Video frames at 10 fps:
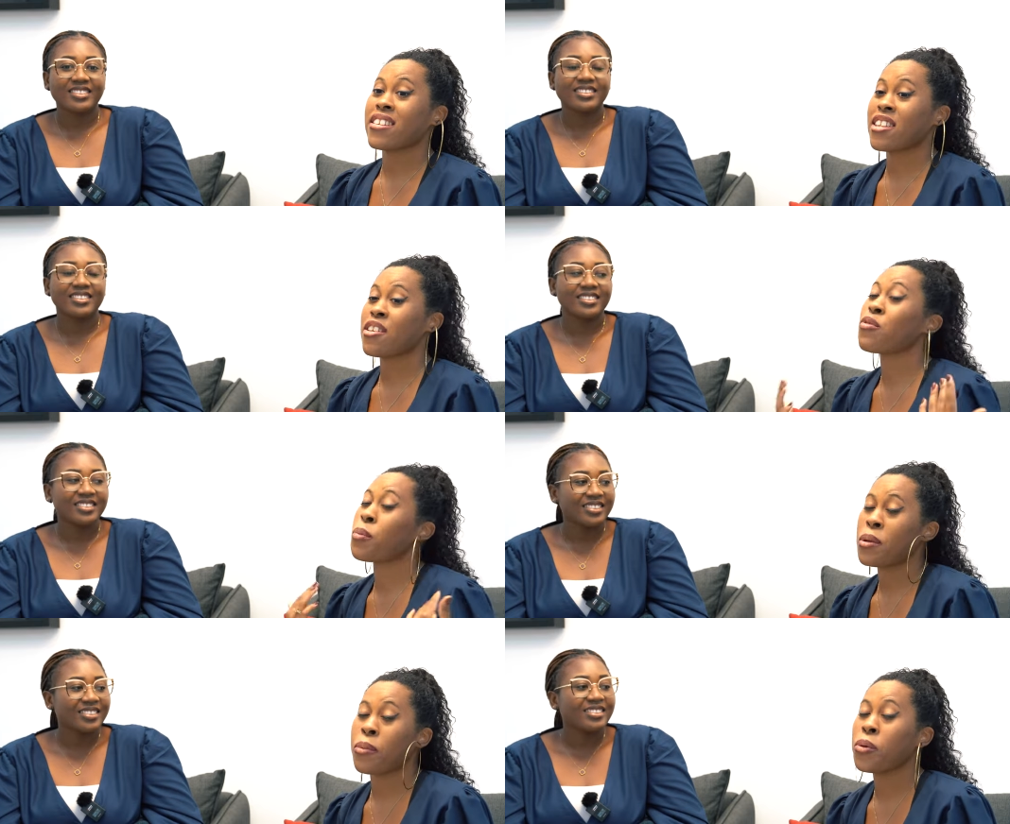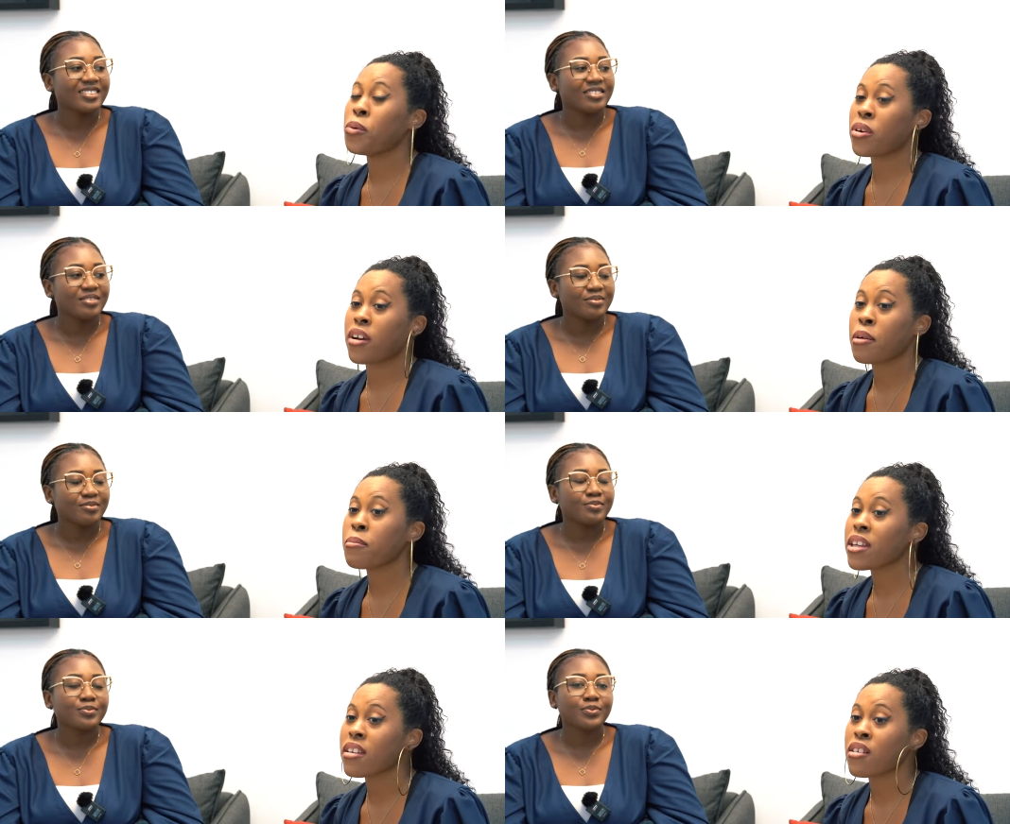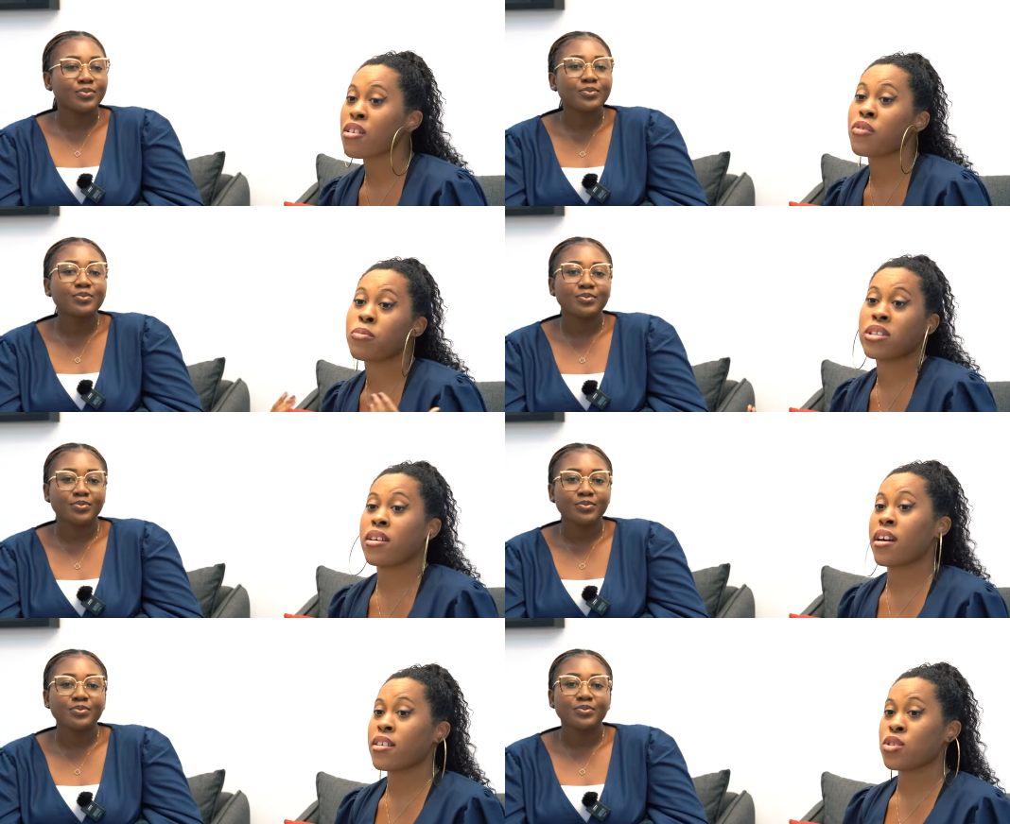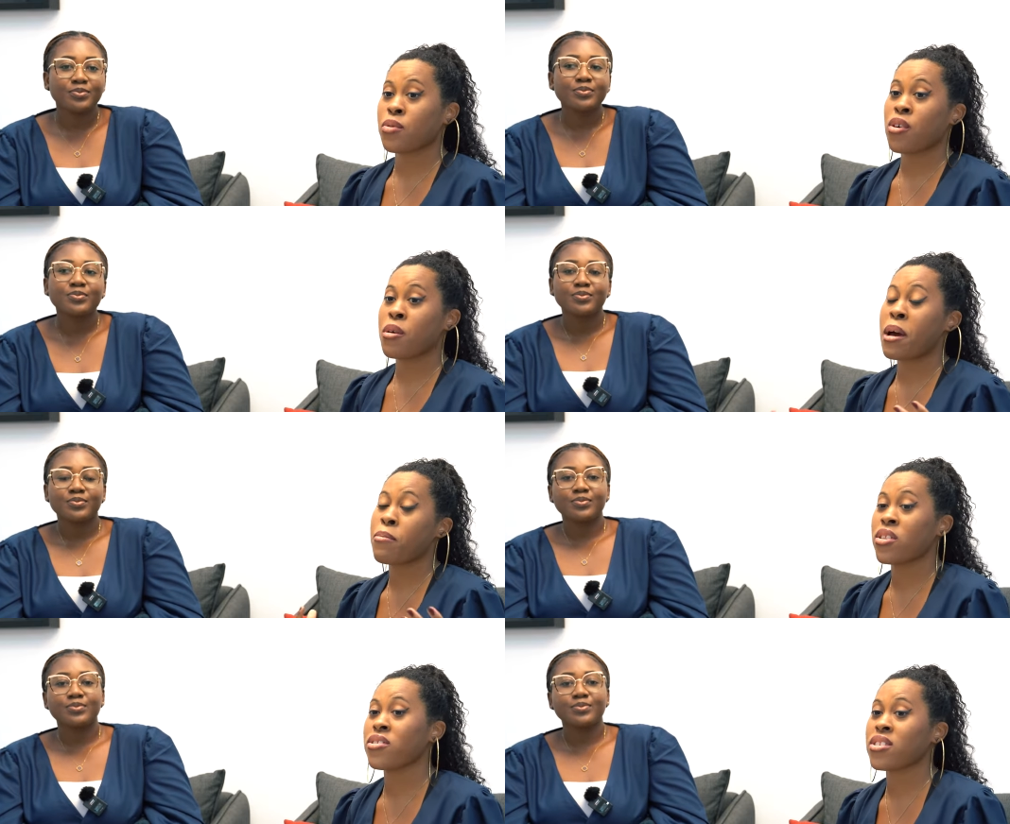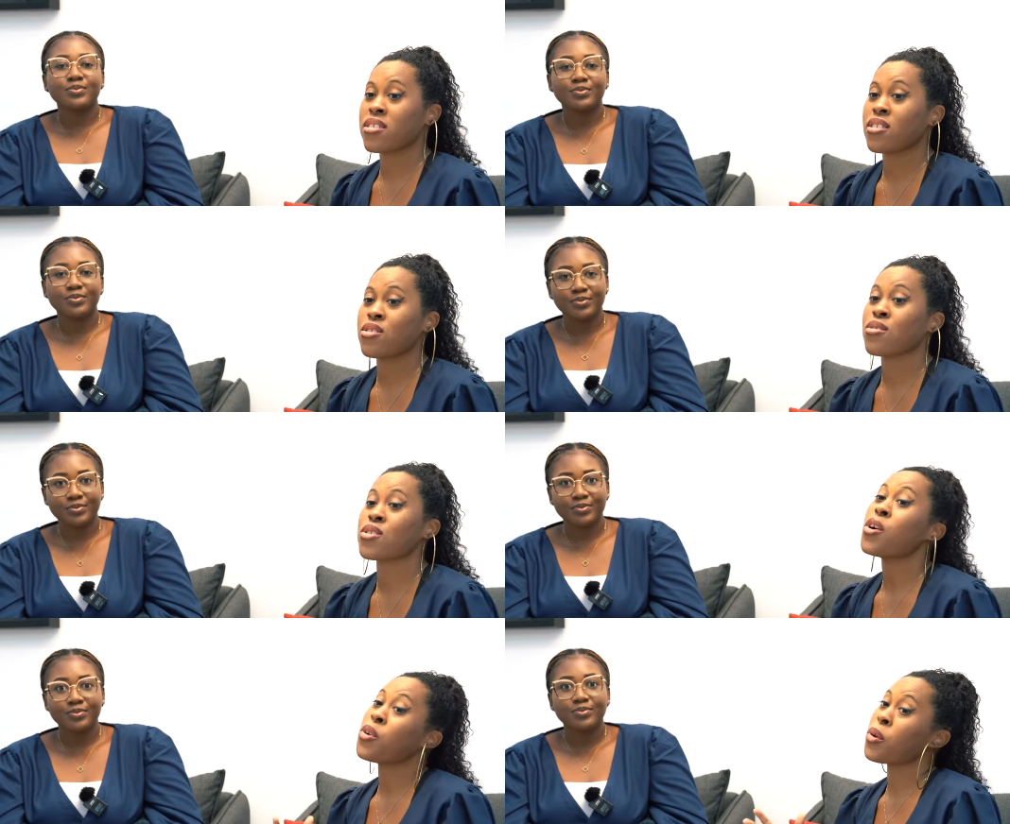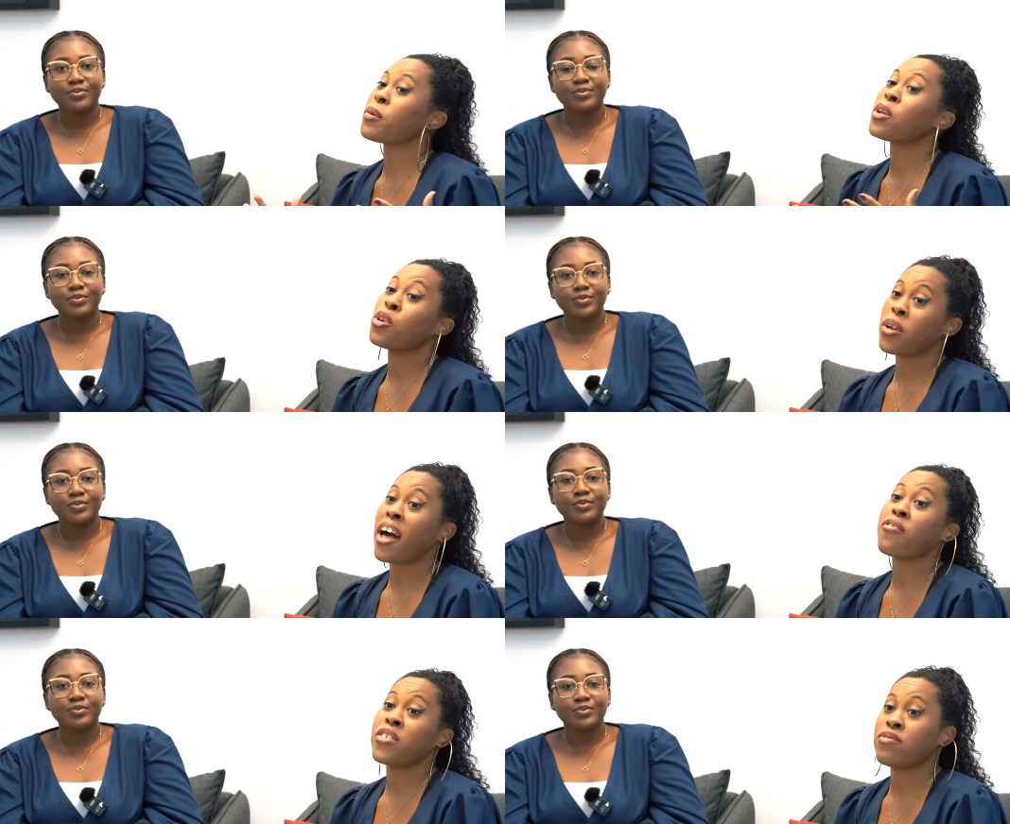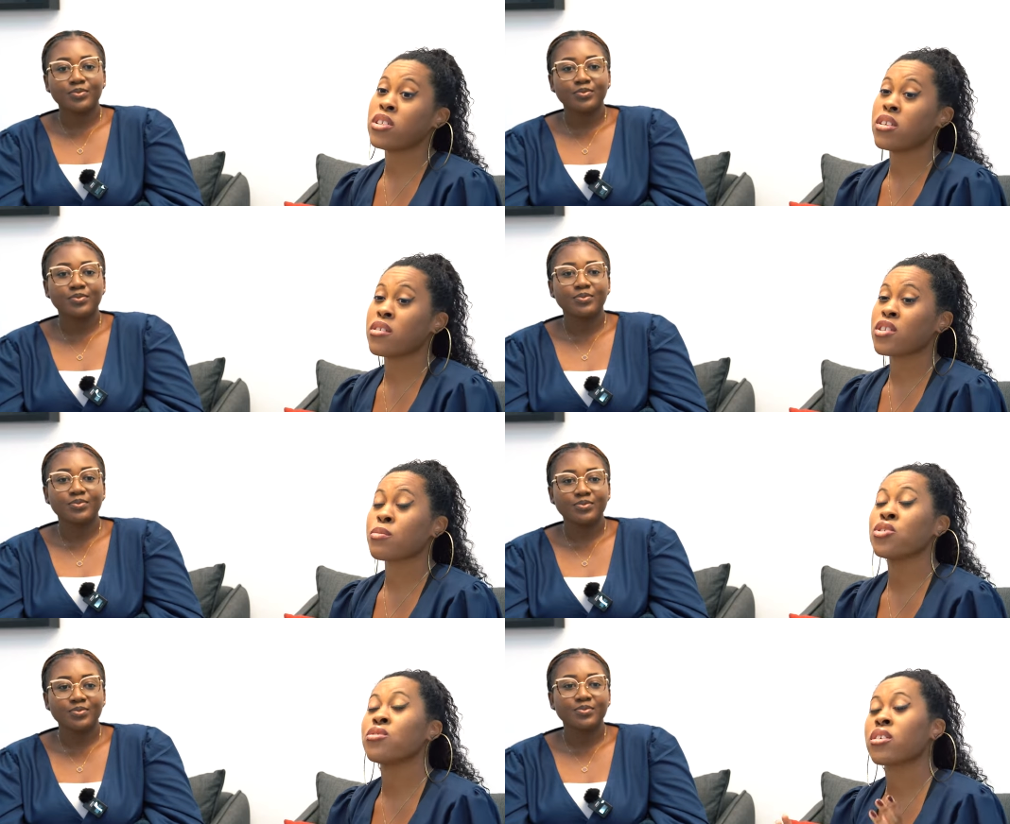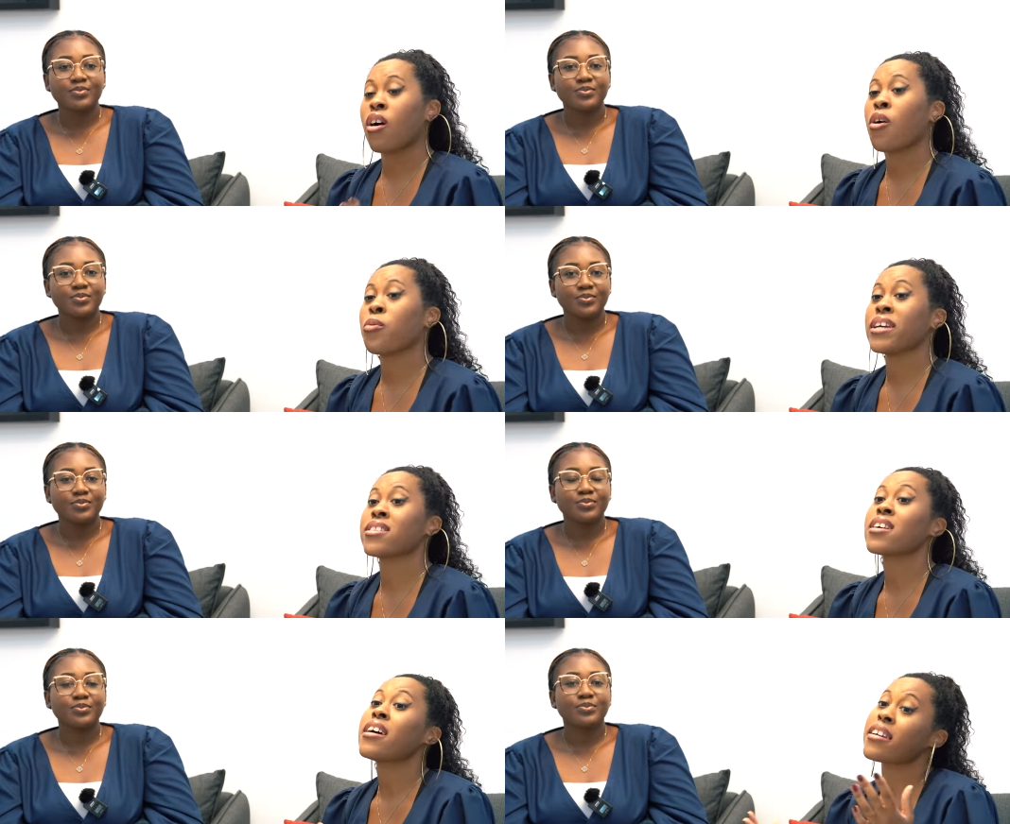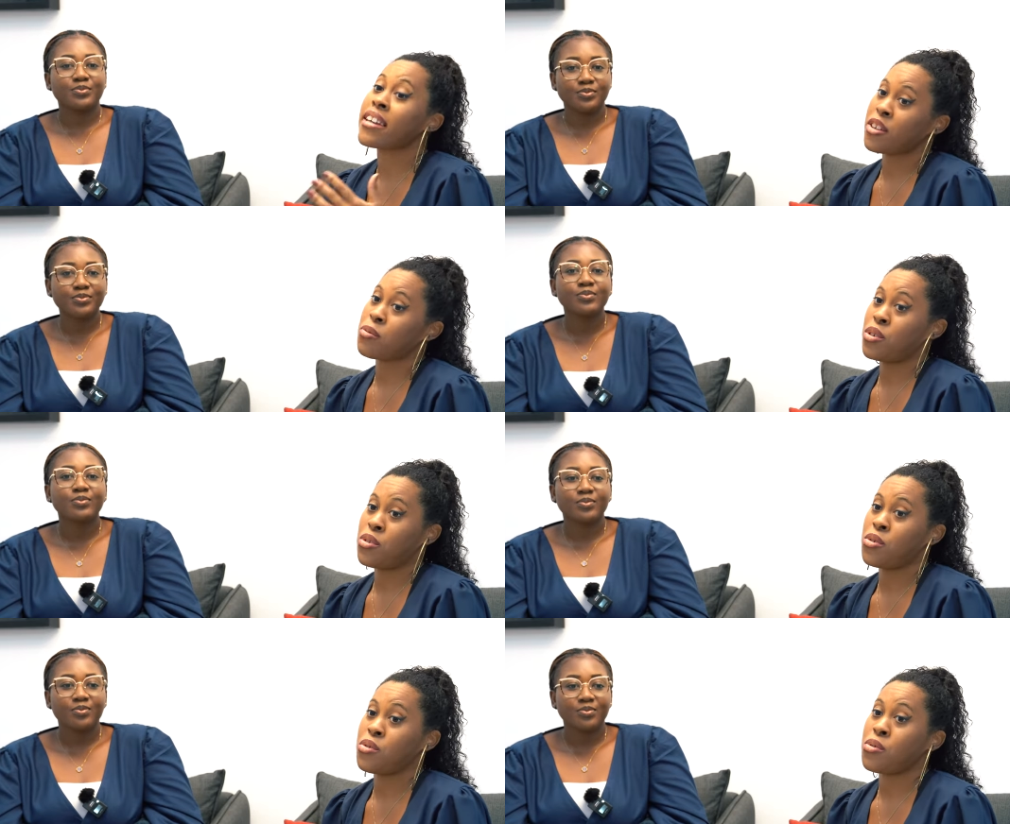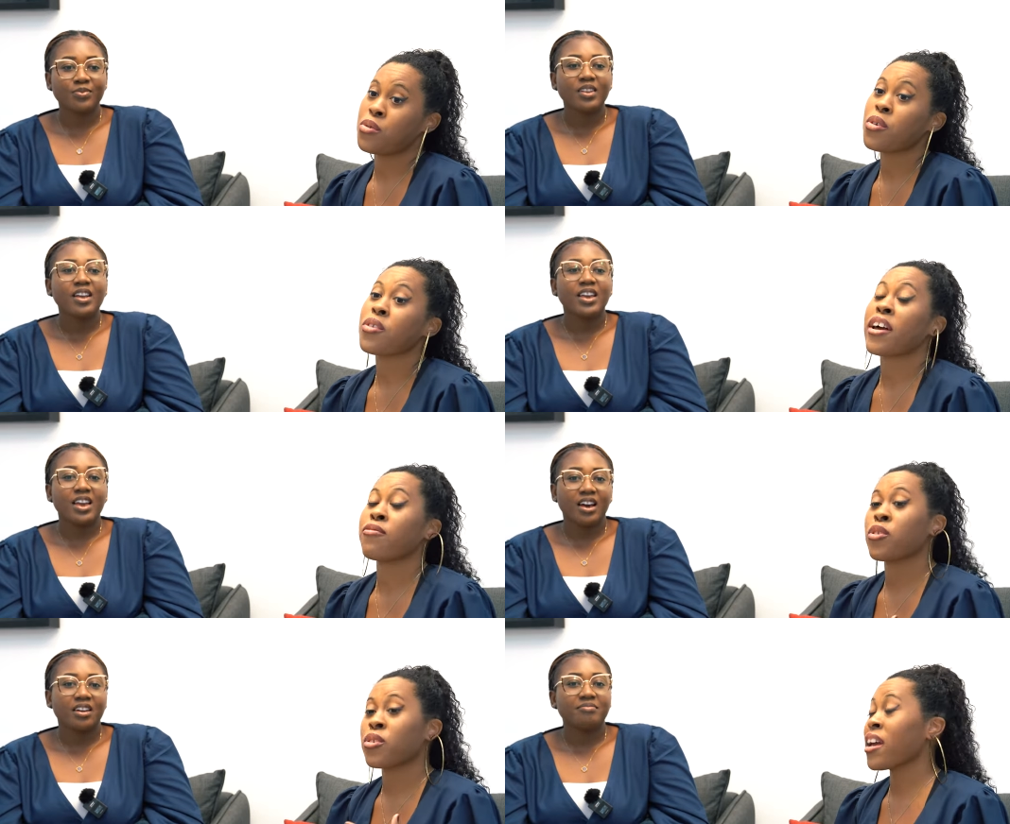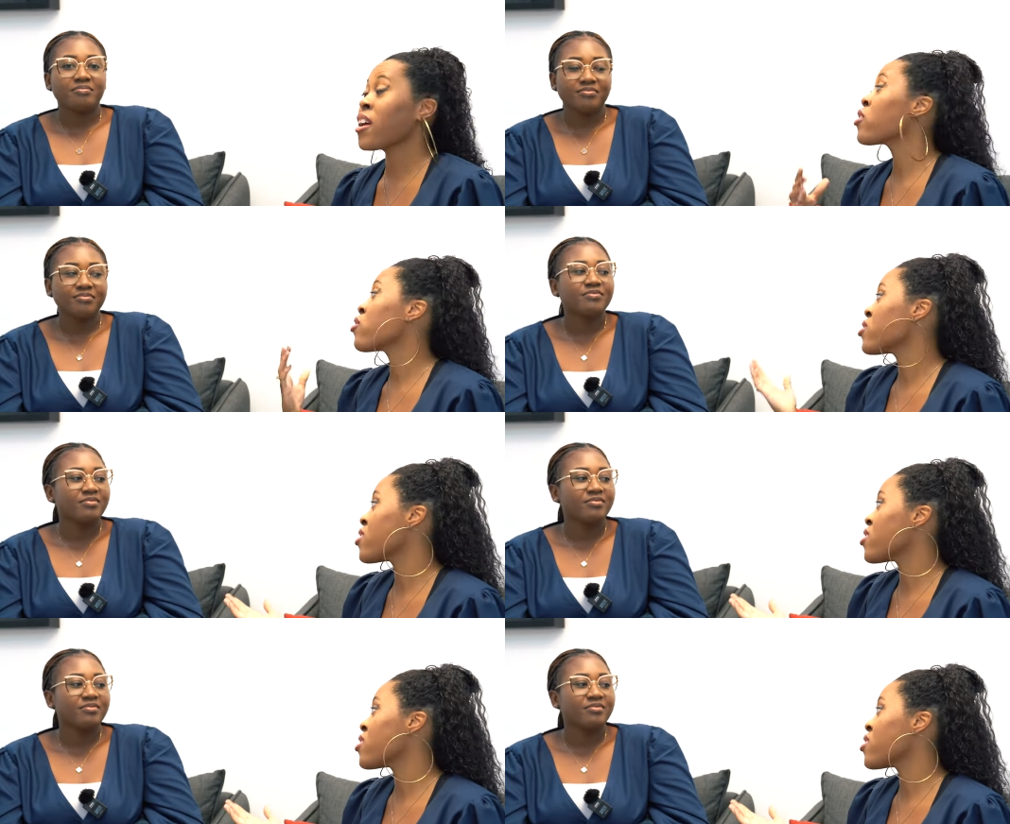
Speaker 1: like, say, for people who are coming here from the diaspora, my brothers and sisters, learning you will have 50 years, but you can always get it renewed. Like for your